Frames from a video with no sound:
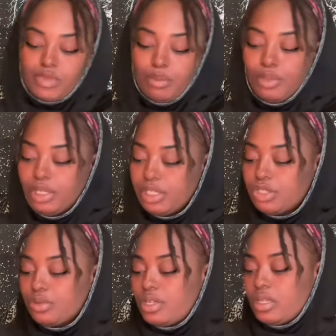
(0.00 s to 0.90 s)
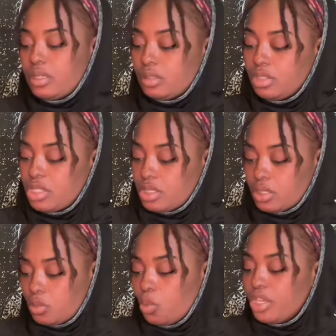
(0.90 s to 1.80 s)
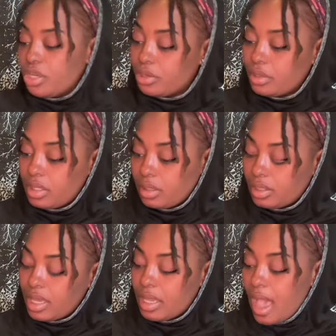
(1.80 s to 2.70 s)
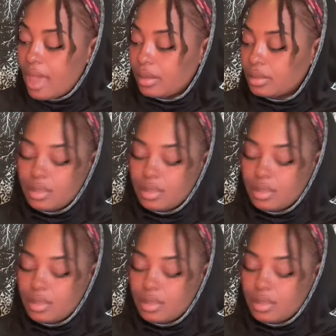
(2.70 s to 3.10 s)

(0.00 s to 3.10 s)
belligerent and just weird and chaotic.